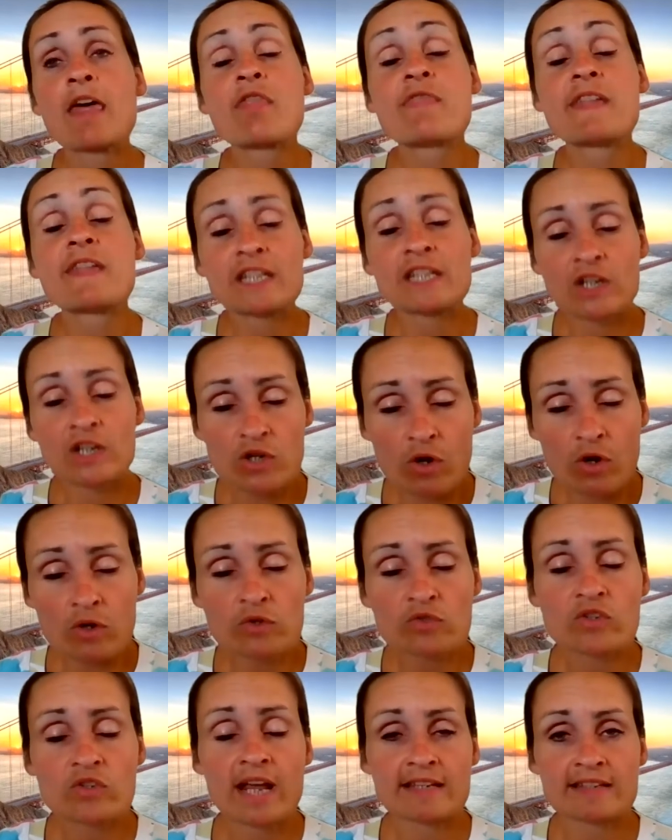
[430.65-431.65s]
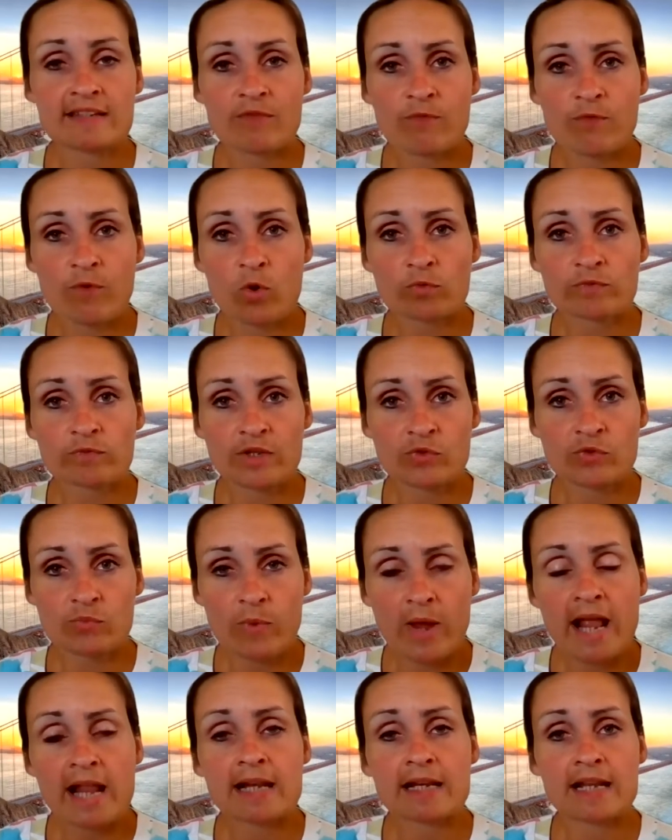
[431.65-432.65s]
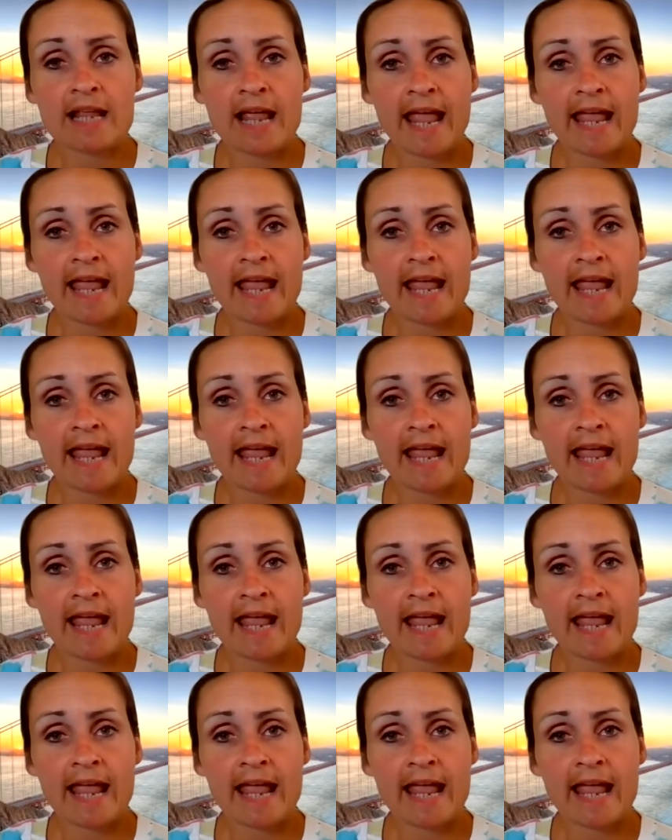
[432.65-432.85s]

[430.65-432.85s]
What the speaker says: The technology has evolved as well,